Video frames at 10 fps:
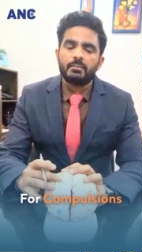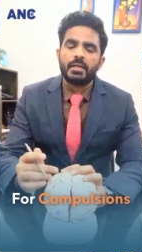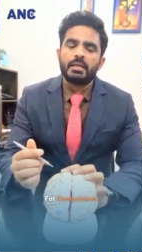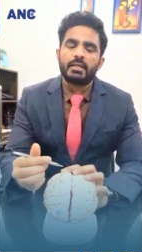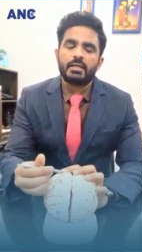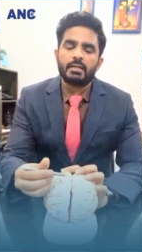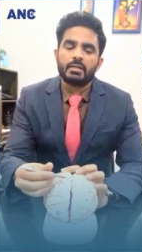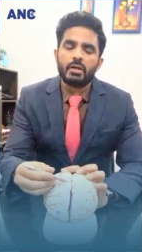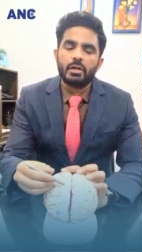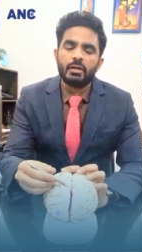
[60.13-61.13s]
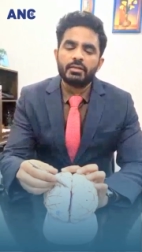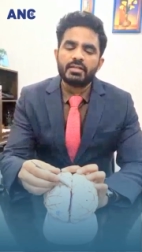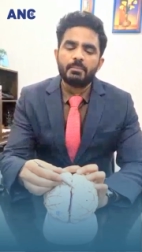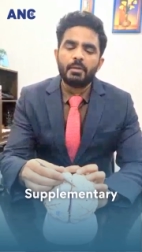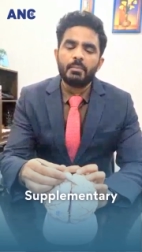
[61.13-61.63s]
a brain area called
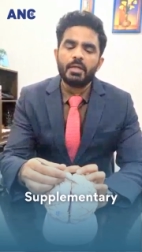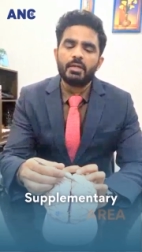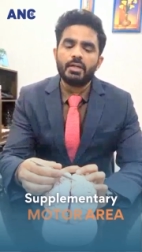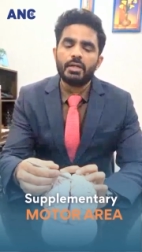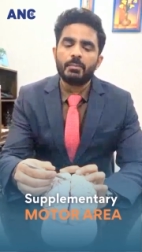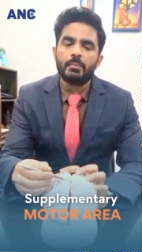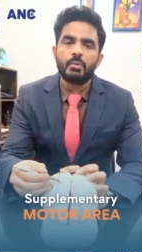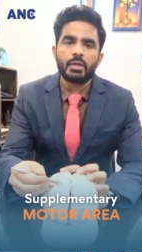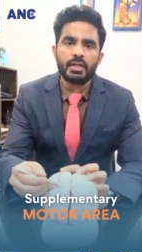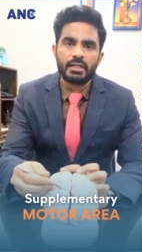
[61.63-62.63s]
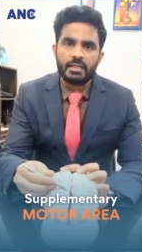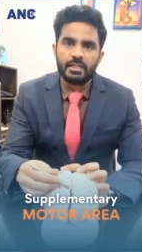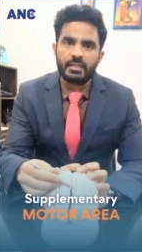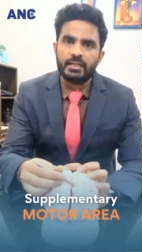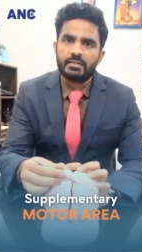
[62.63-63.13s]
supplementary motor
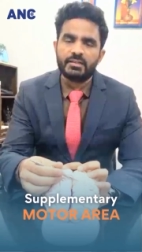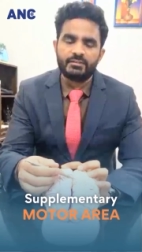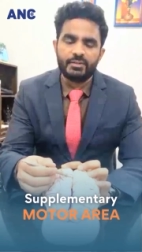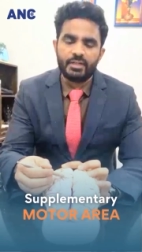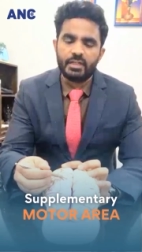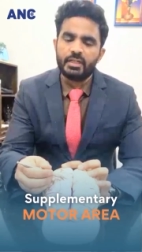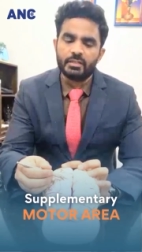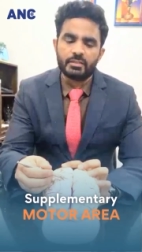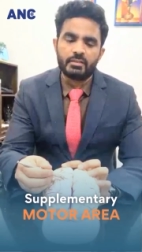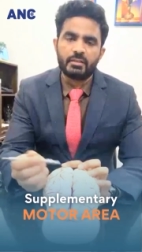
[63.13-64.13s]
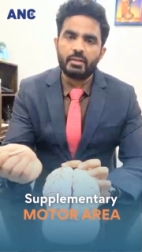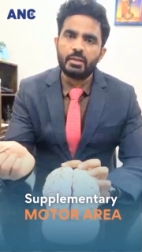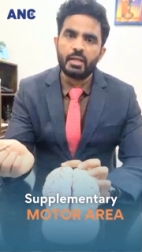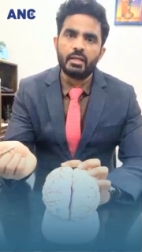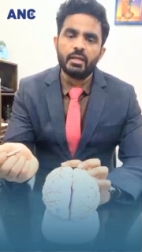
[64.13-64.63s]
area. It is somewhere here.
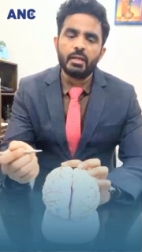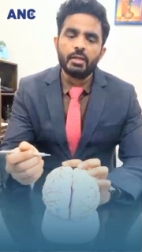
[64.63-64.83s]
Okay.